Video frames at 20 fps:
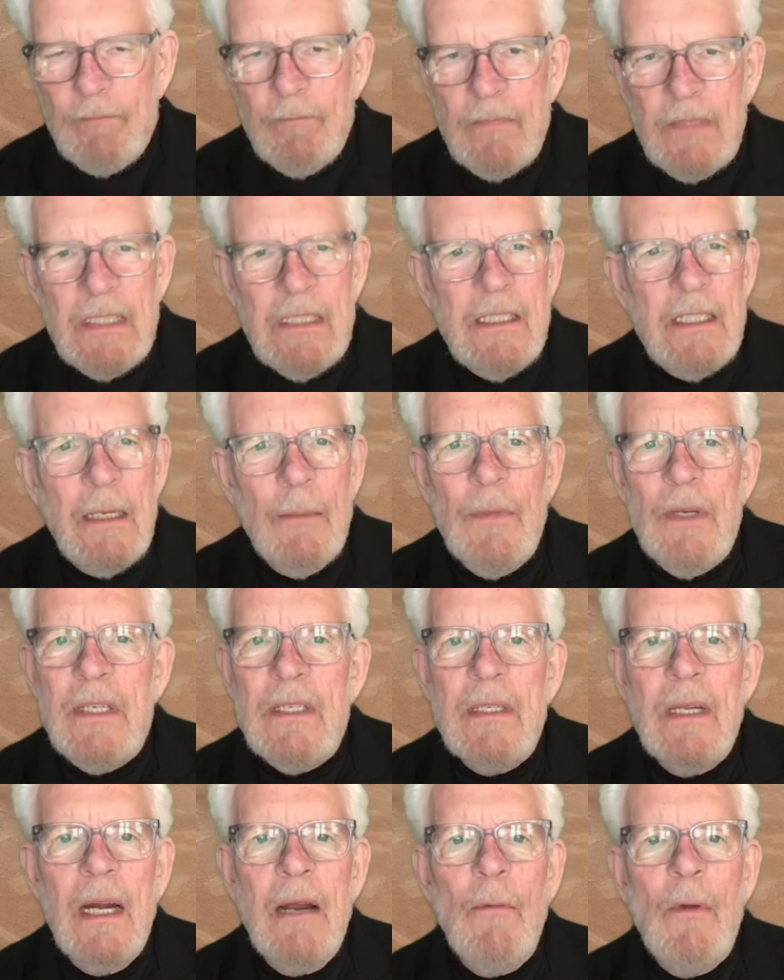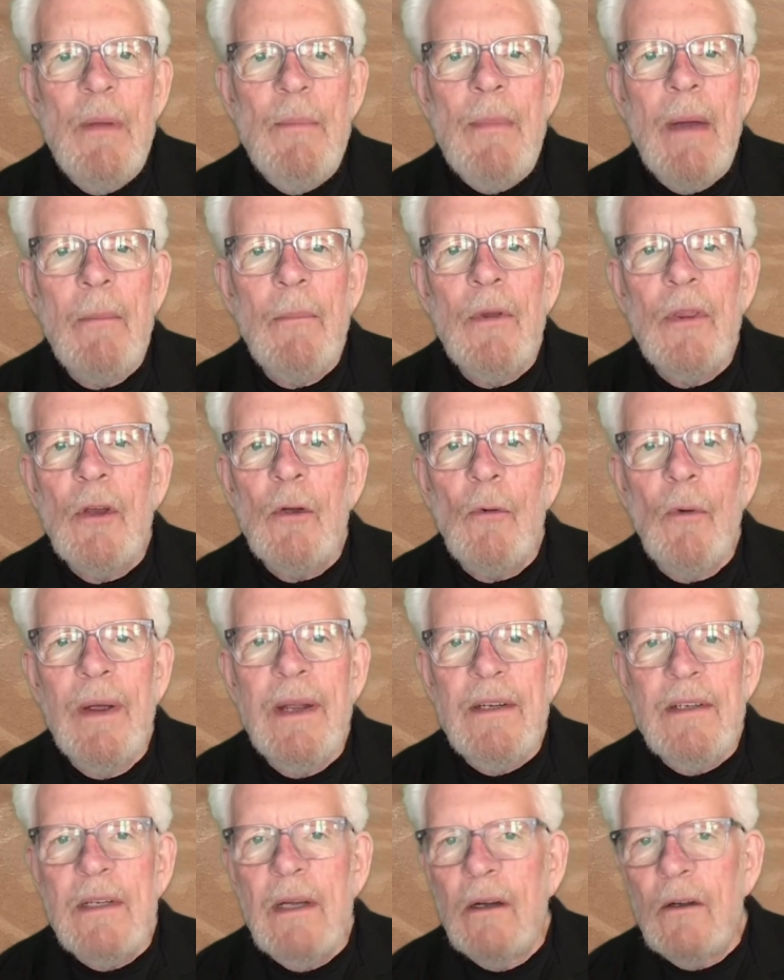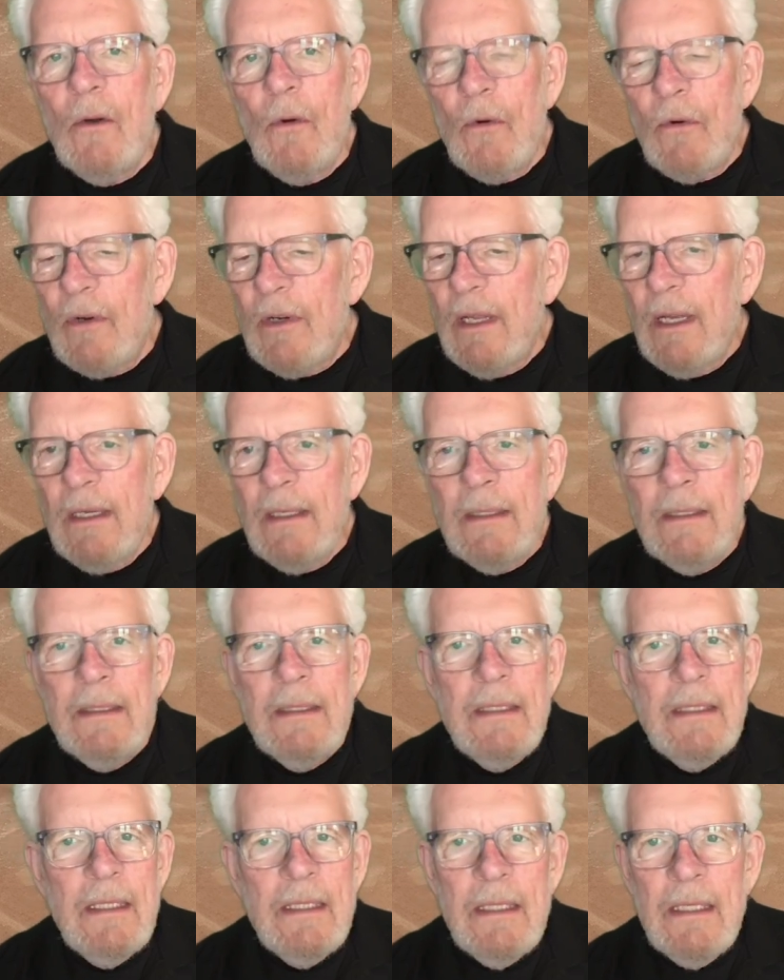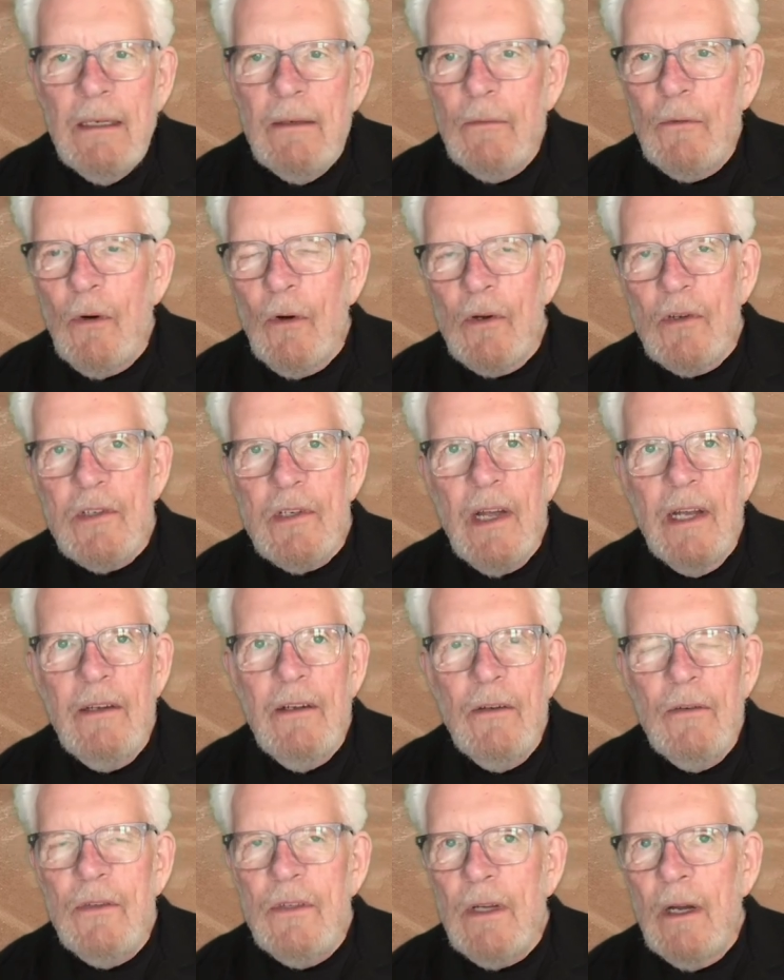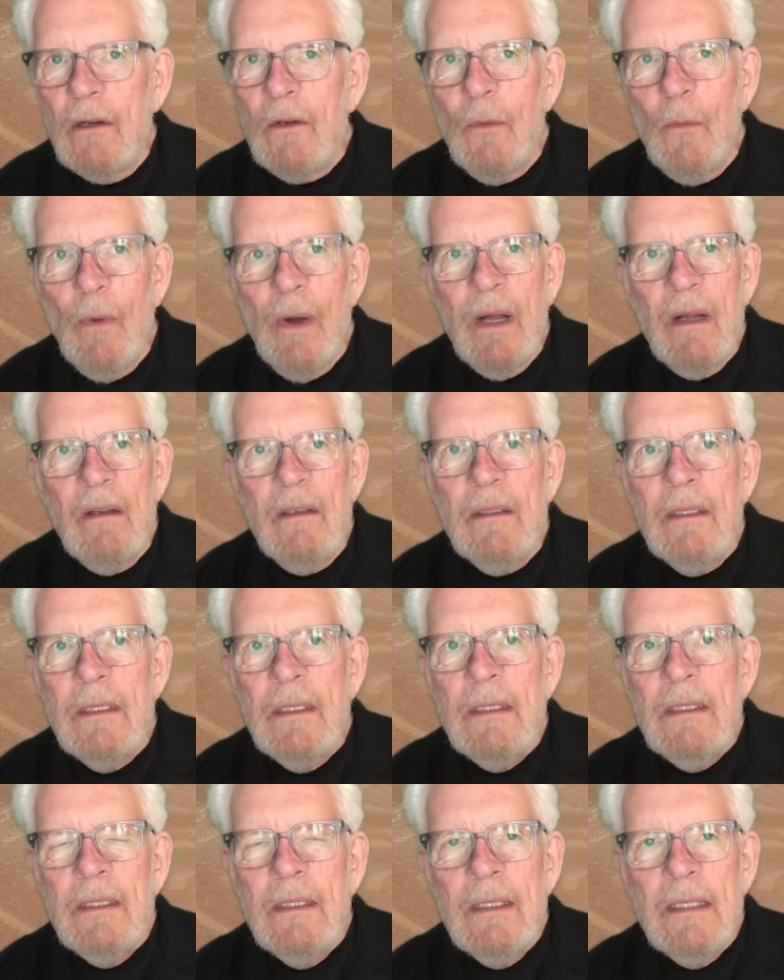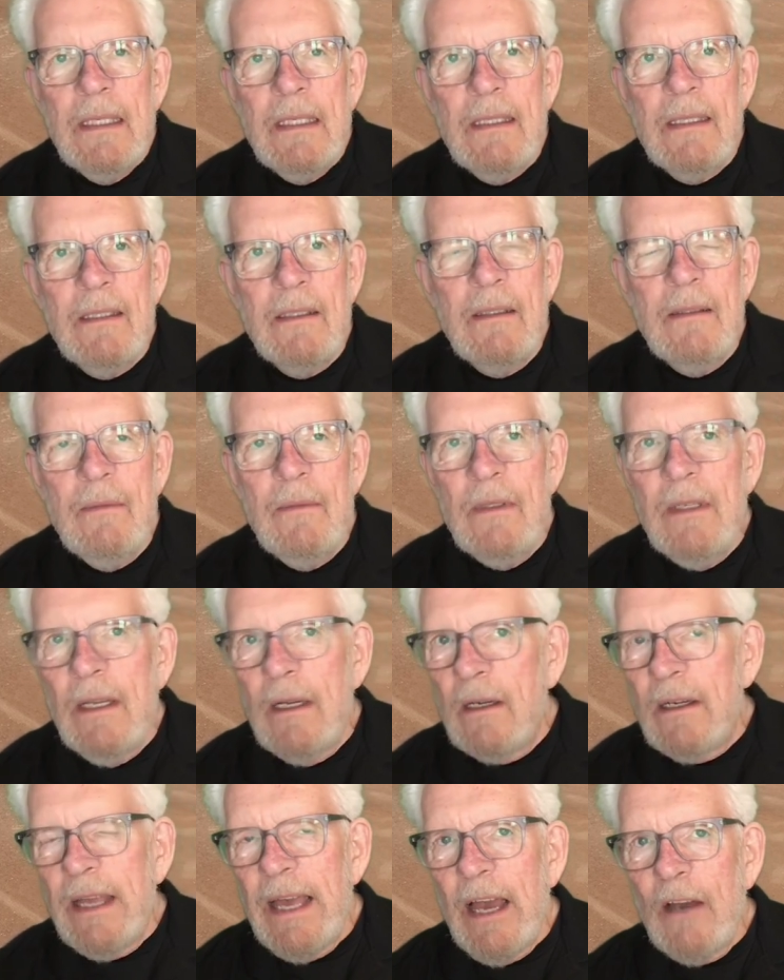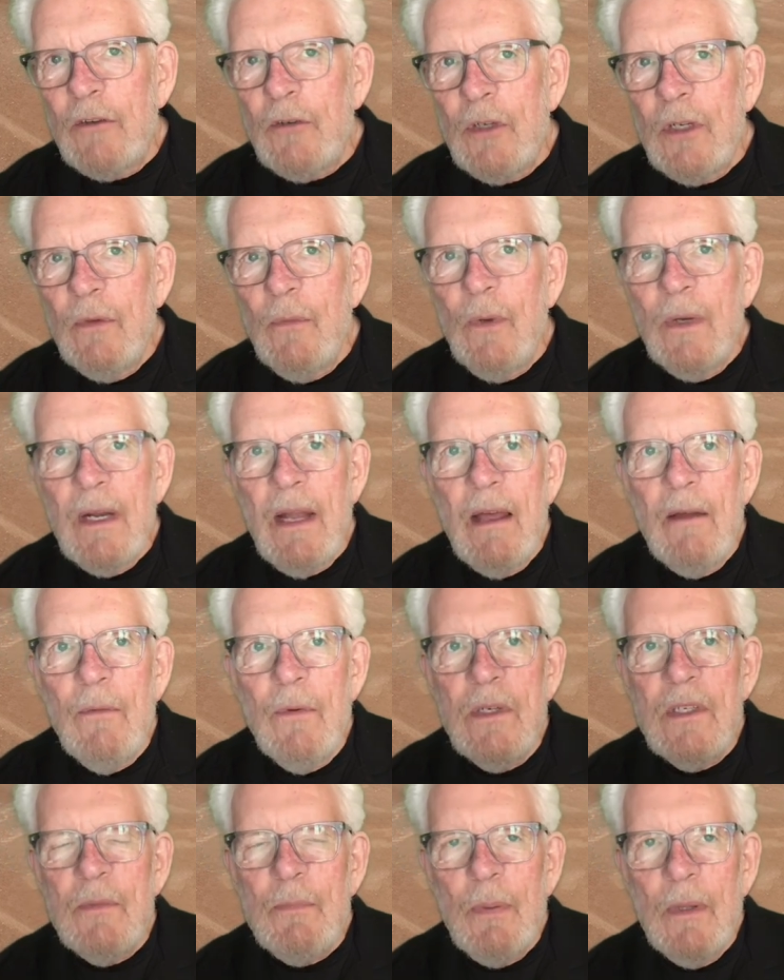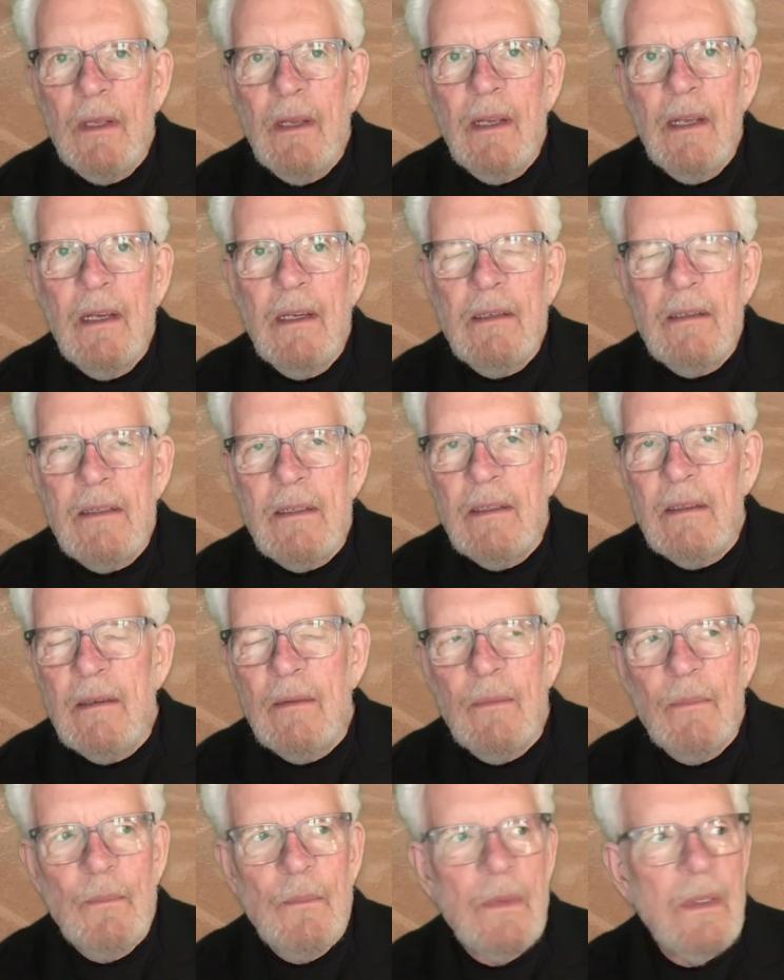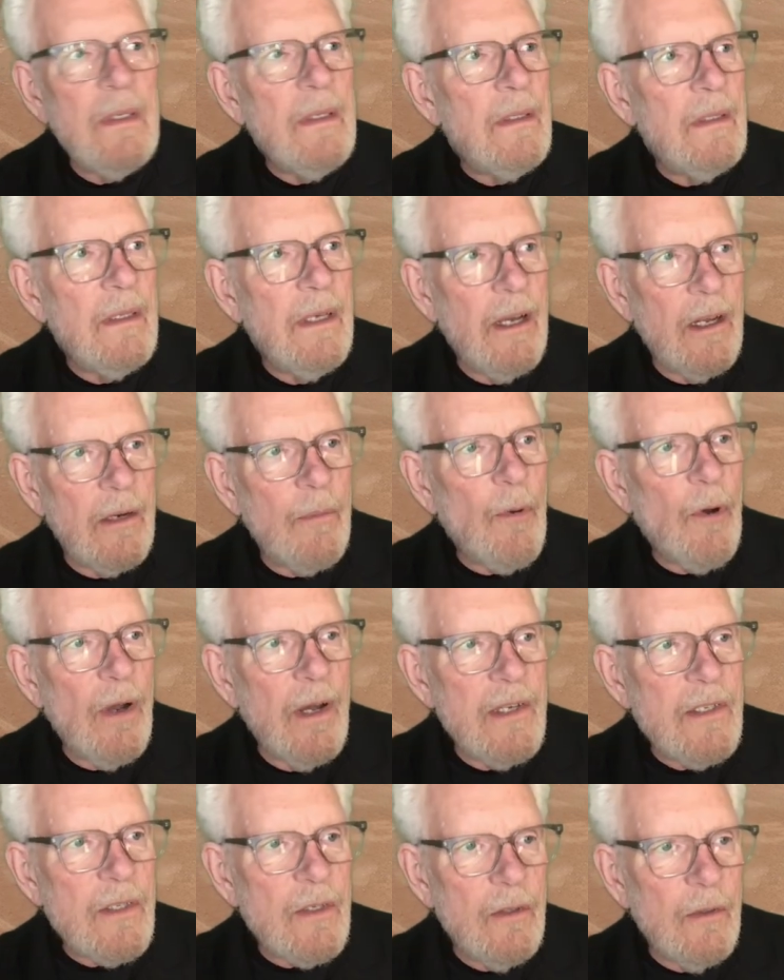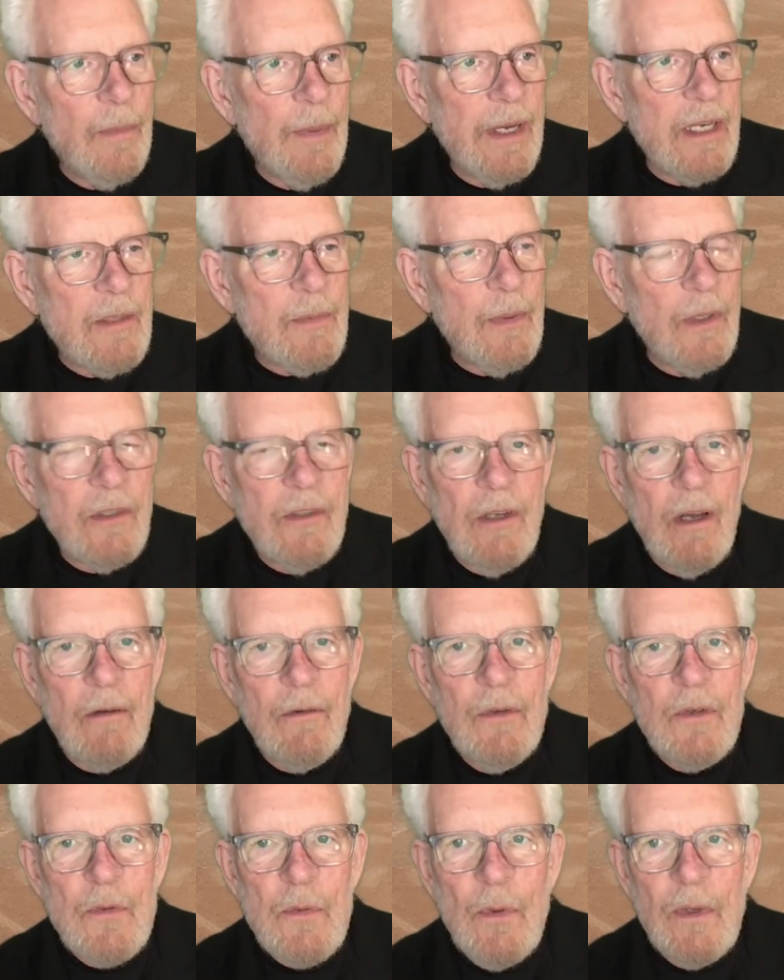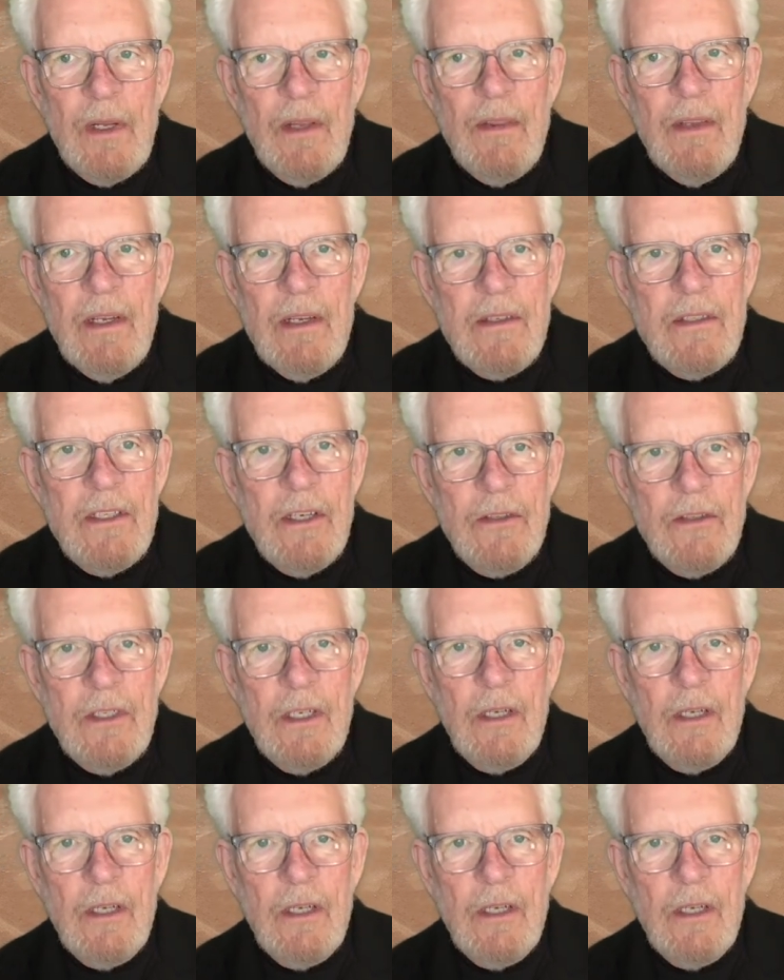Somebody said, I remember the great Doug Horning. Of course, I knew Doug well. Doug, actually, when I was playing at Arbor High School baseball, Doug was one of the assistant